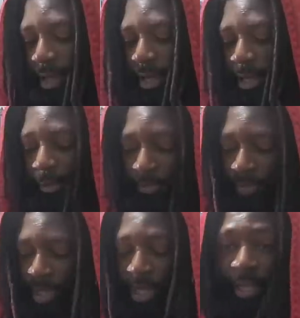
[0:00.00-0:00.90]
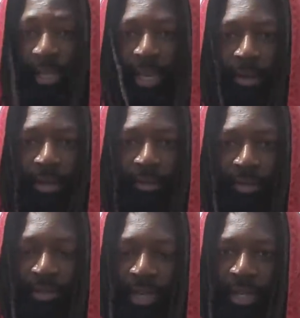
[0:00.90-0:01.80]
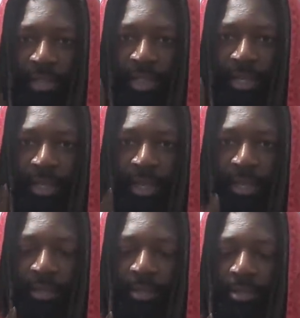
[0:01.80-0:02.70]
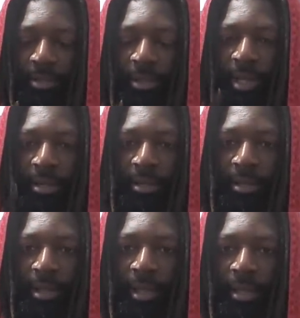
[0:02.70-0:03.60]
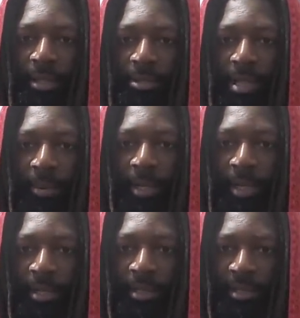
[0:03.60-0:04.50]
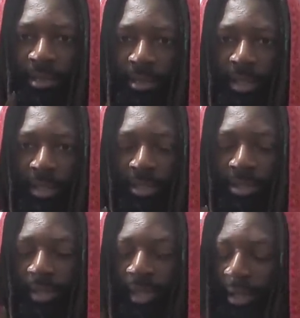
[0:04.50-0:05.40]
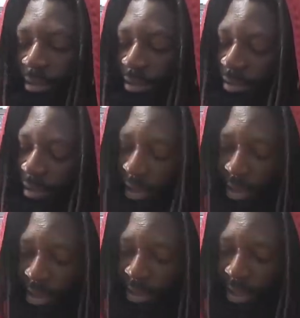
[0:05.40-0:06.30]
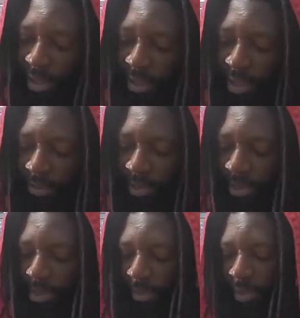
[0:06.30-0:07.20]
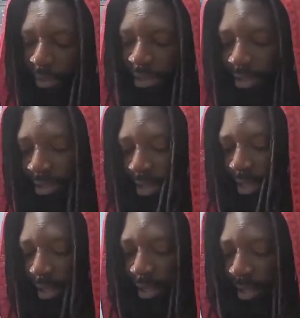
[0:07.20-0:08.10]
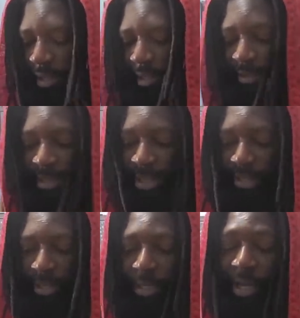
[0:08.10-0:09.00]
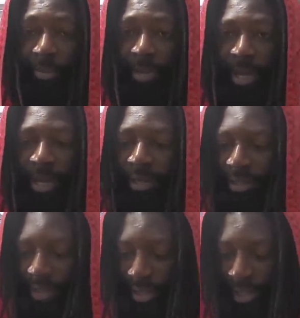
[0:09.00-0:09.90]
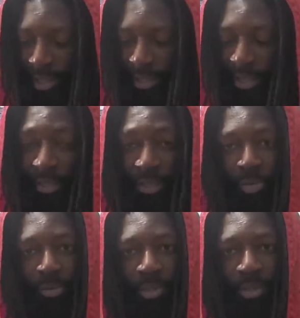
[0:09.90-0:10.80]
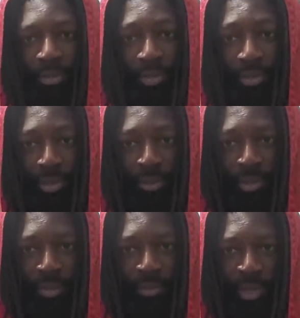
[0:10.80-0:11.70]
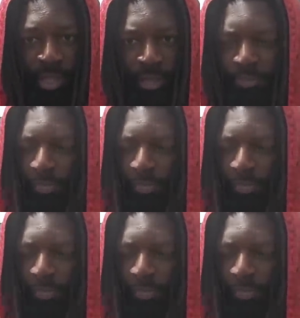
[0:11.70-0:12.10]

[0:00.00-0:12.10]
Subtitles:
I like how it retracts like that. You can shoot it out and you can drop it in and then shoot it out. So I think that's pretty dope how it does that. Keeps it nice and compact. And then, you know, once you show it somebody,